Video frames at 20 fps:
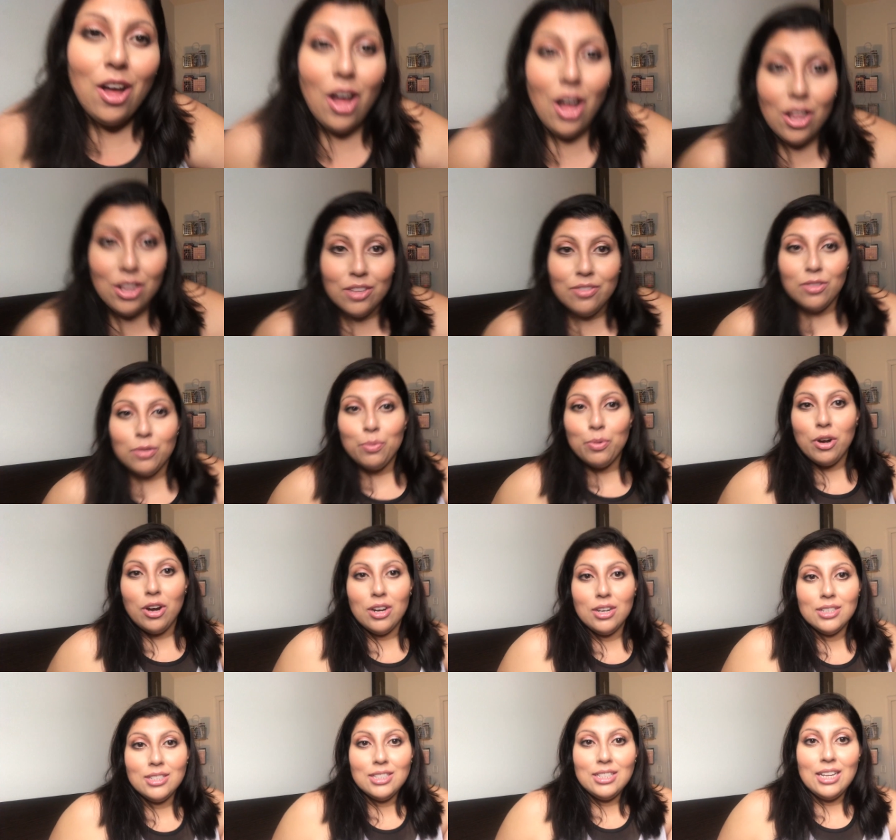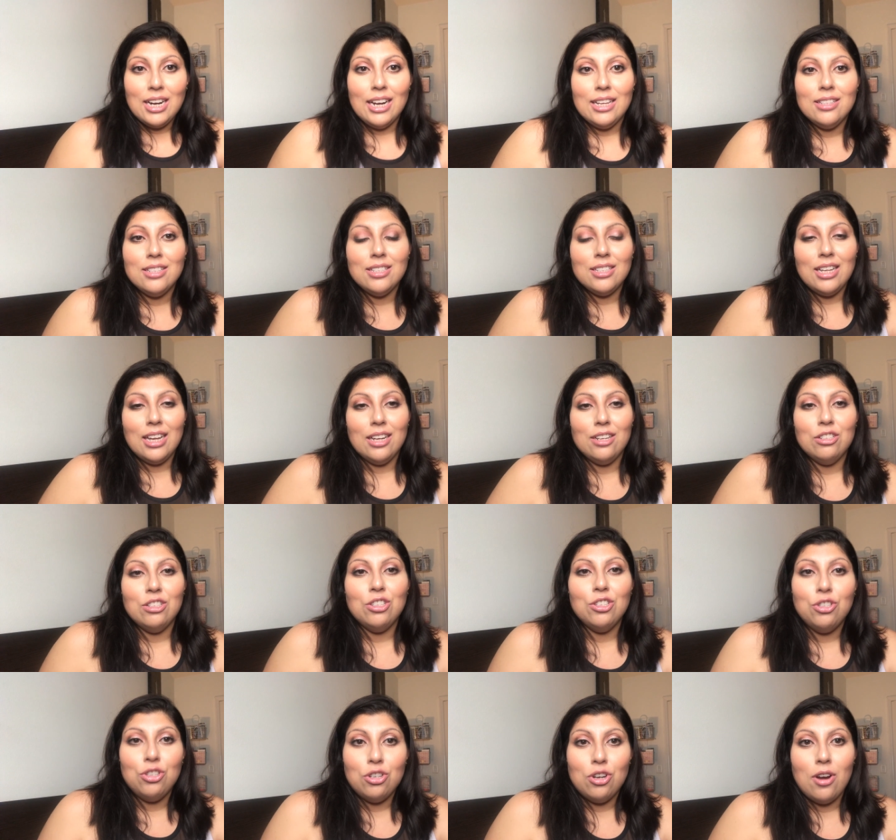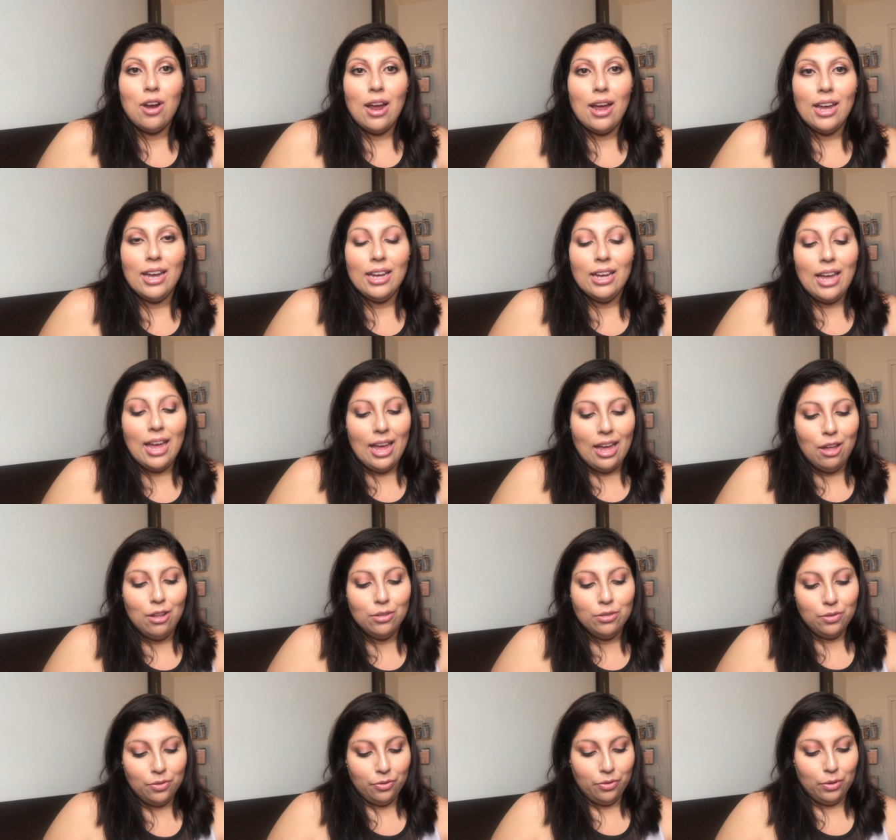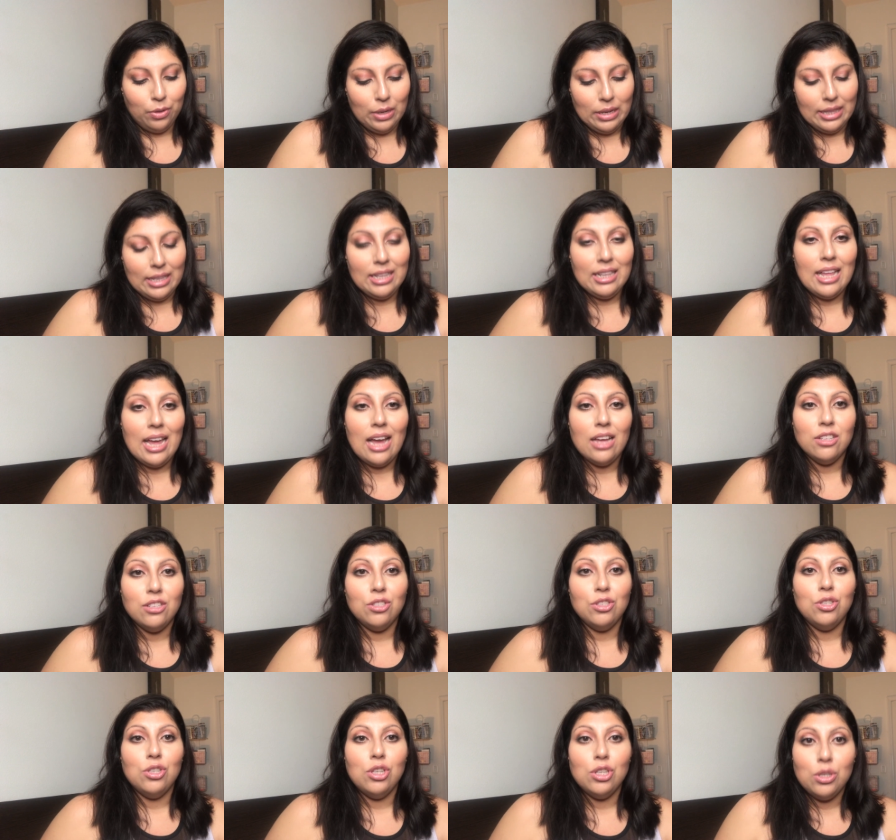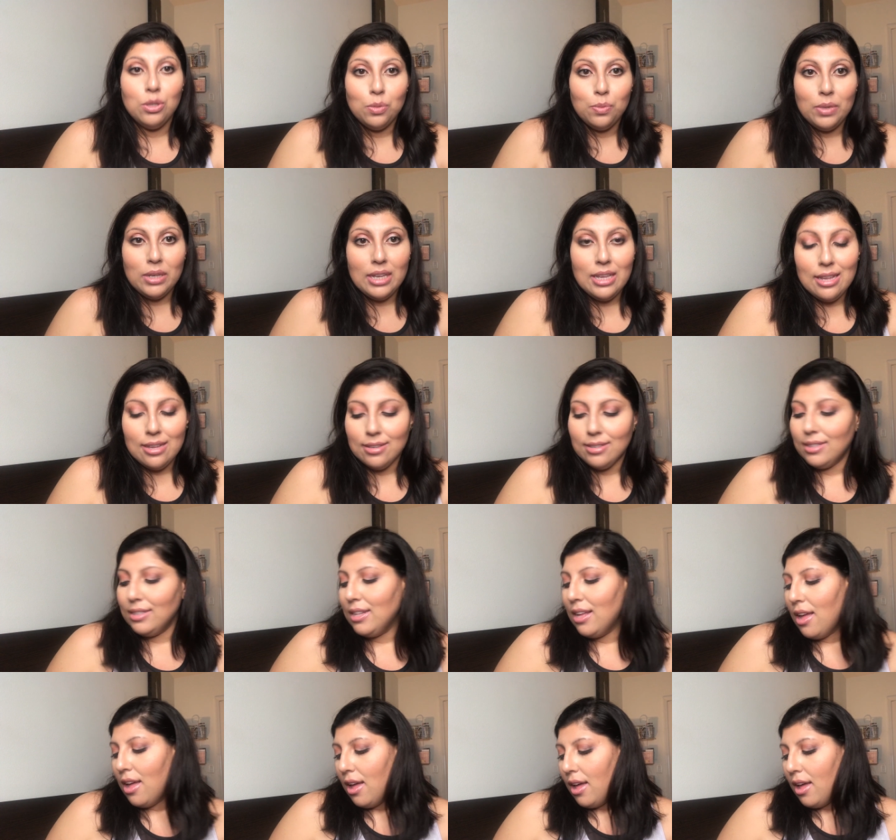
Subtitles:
all of the products that I decided to try out for the last 2 weeks.